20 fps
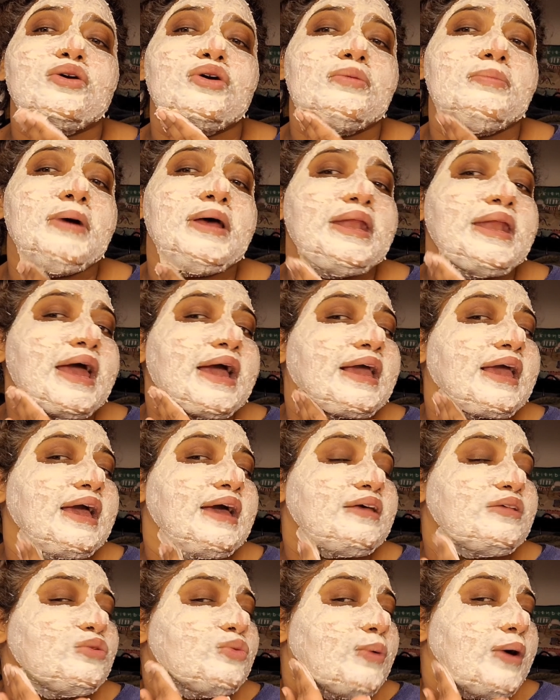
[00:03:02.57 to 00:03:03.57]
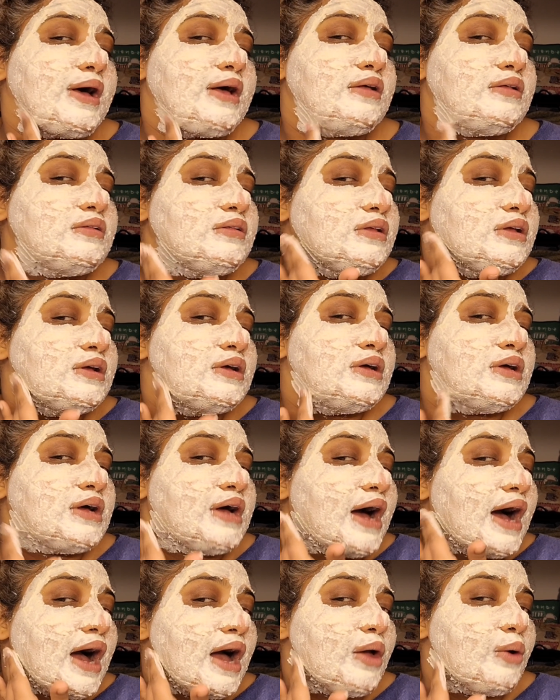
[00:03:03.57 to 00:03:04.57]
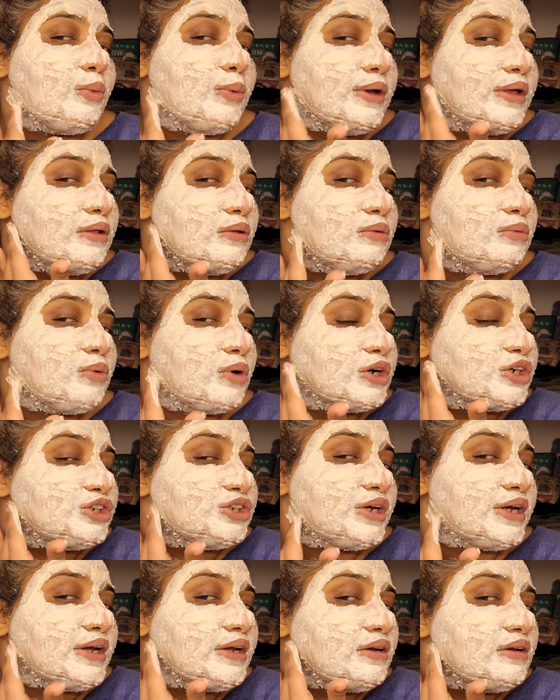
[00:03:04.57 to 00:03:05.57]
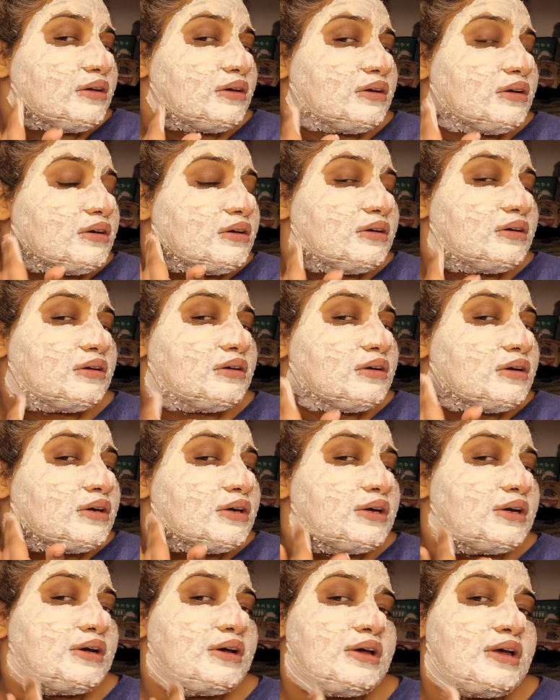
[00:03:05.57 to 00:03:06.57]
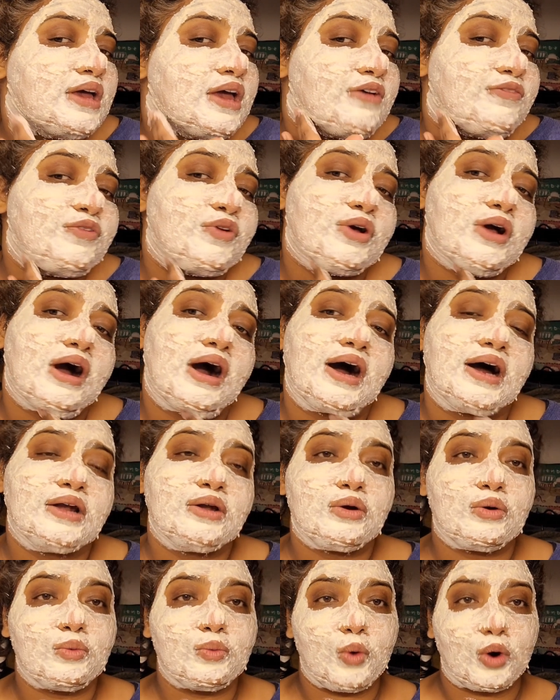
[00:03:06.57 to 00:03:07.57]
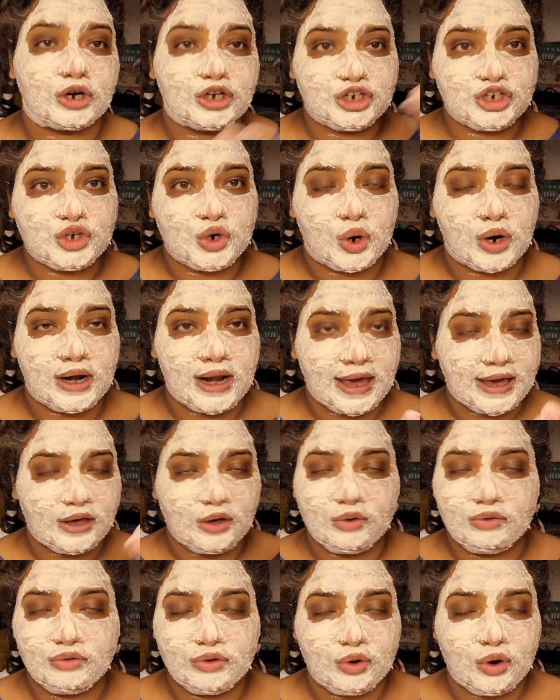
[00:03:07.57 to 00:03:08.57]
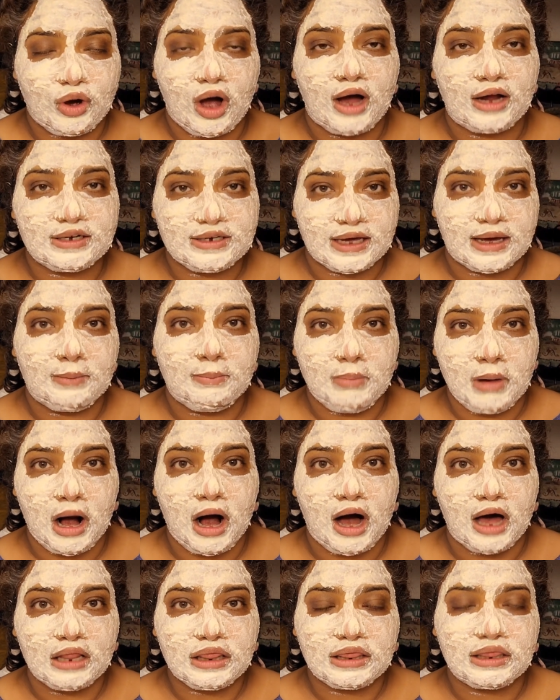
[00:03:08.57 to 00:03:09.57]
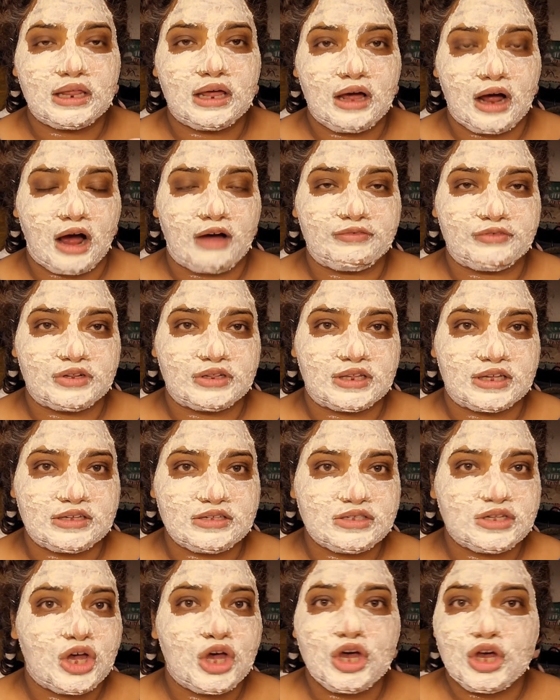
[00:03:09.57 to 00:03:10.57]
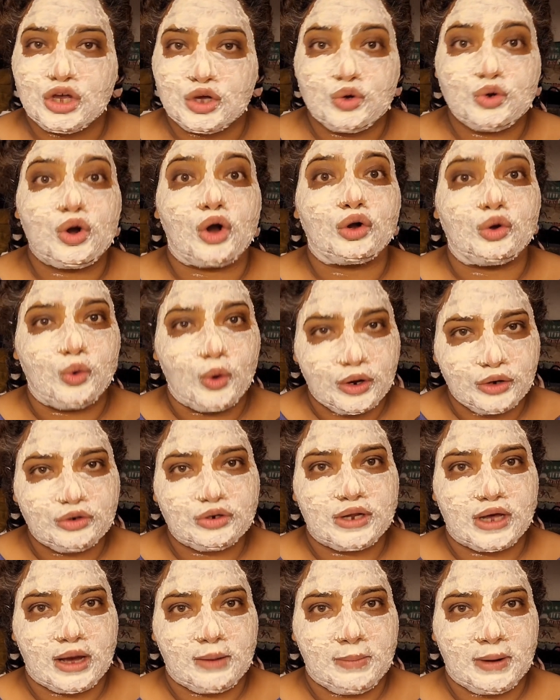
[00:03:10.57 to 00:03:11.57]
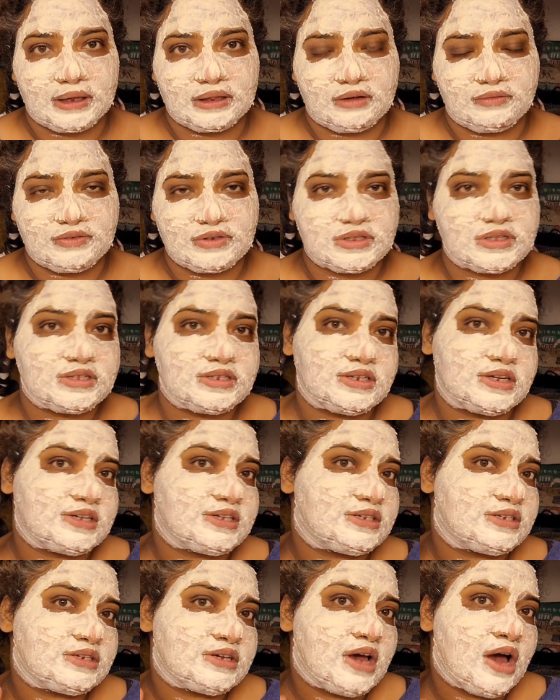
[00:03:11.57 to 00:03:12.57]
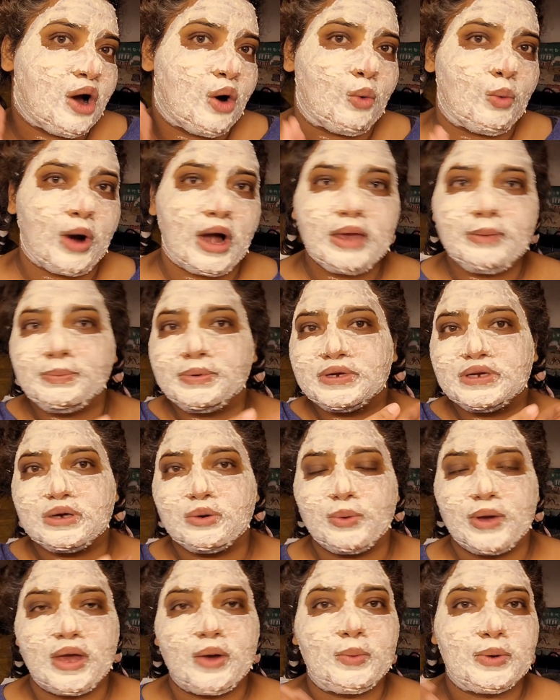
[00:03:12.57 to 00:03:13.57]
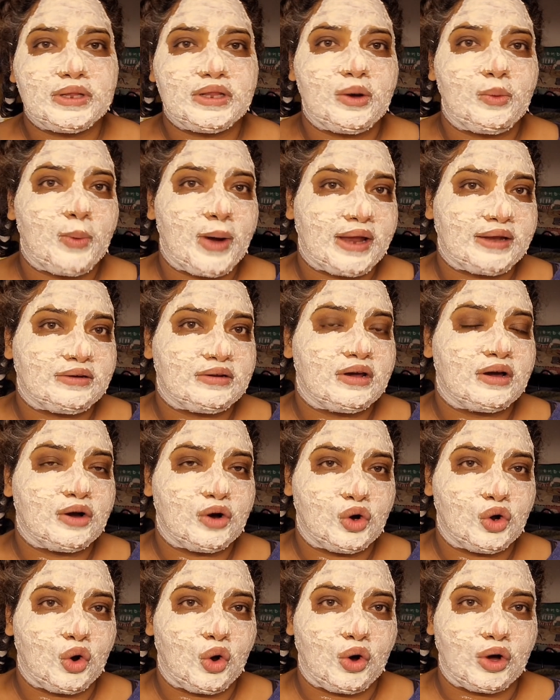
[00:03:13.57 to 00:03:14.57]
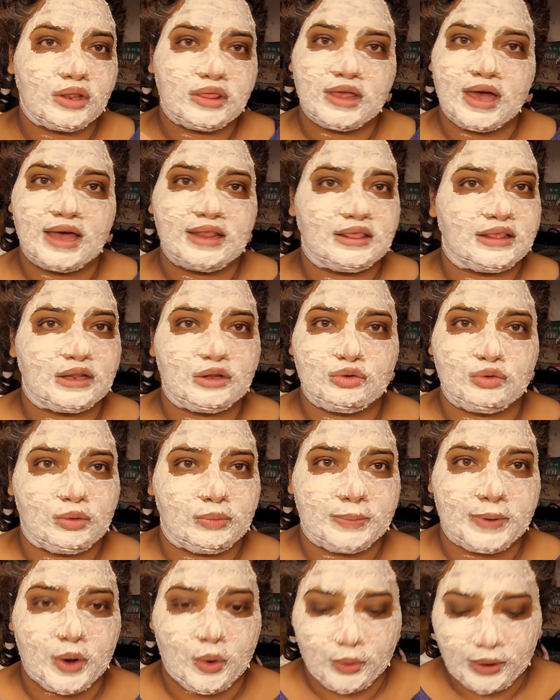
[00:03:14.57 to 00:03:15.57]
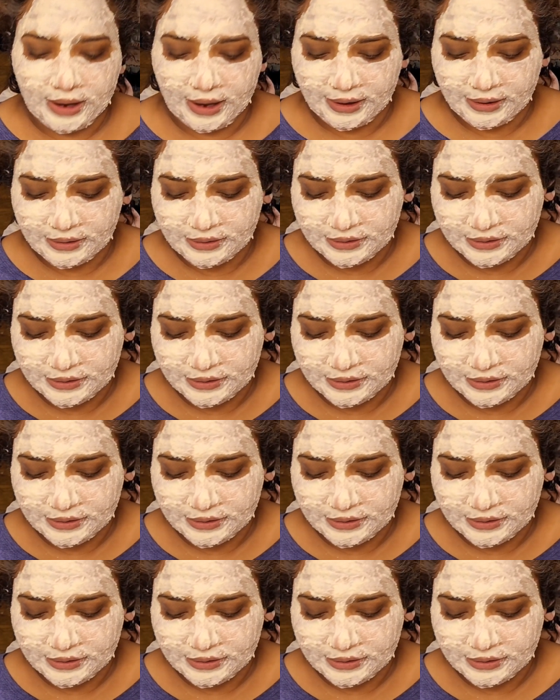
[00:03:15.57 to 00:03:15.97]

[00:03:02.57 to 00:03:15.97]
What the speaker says: on my neck as well. I will wash it. If you can't wash your, you can't take a bath after this, you're not going to take a bath after this, just wipe it away with a wet cloth and this will be okay.